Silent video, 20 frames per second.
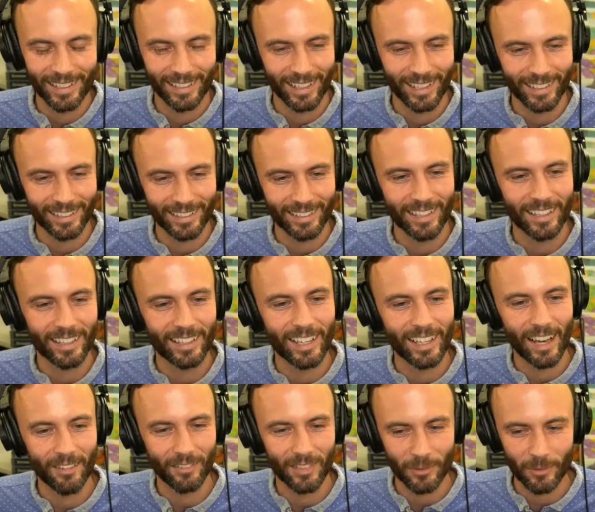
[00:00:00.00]
Like then
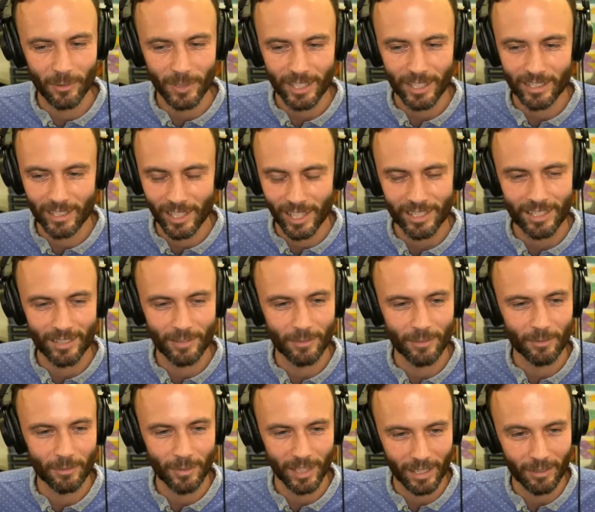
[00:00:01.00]
they have to readjust
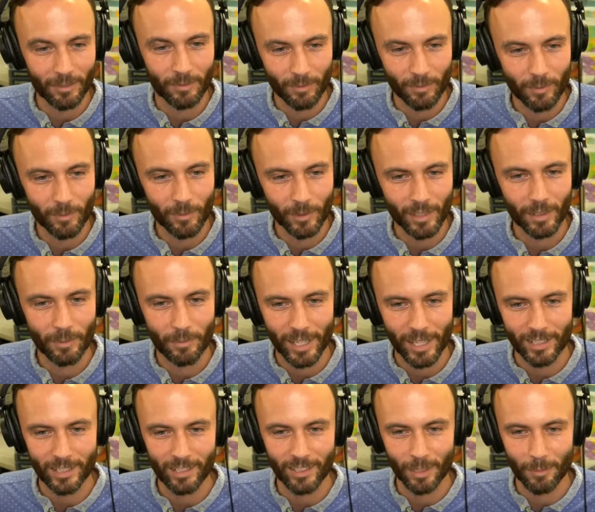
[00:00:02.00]
and like really
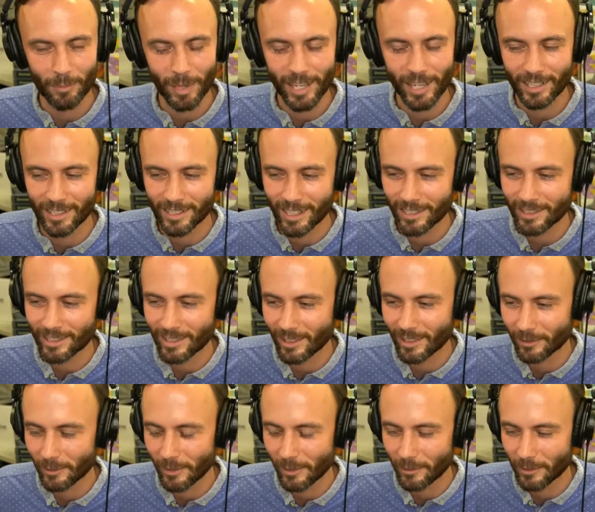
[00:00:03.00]
make sure they're paying
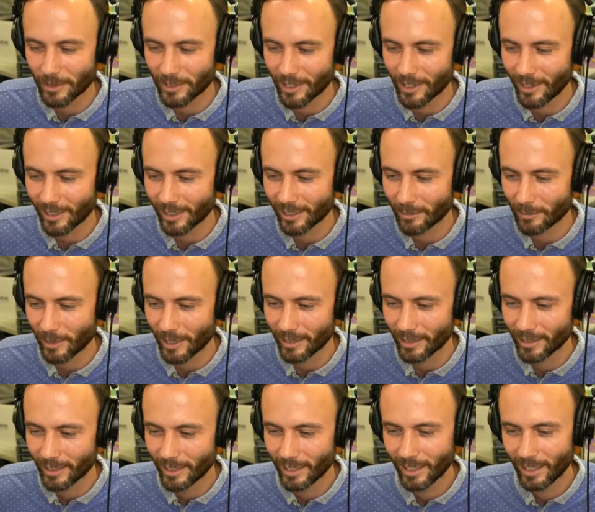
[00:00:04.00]
attention to what we're talking
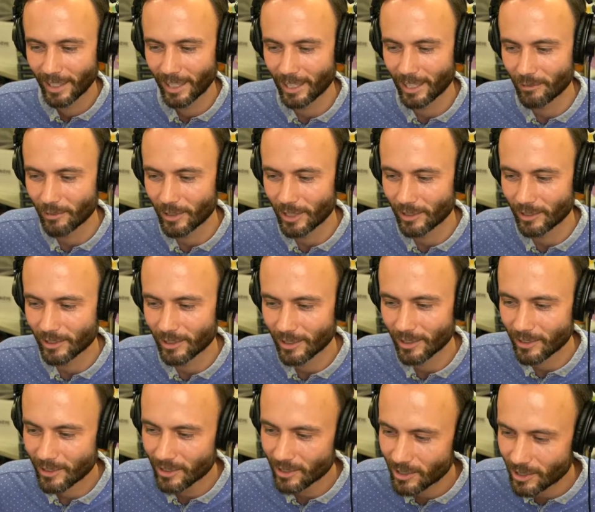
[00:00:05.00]
about in the video. So
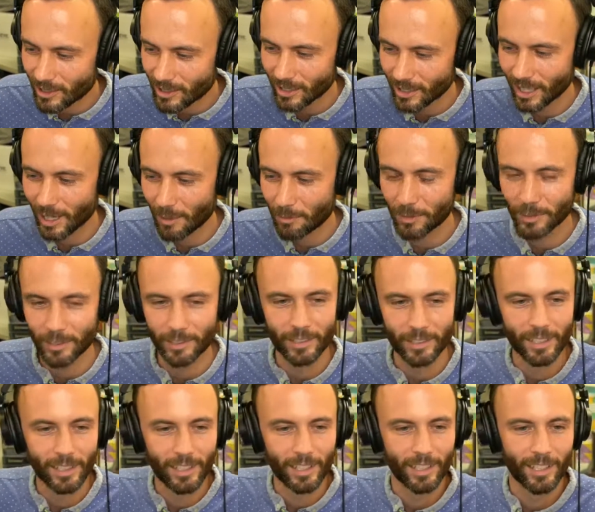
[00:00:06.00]
those are just a couple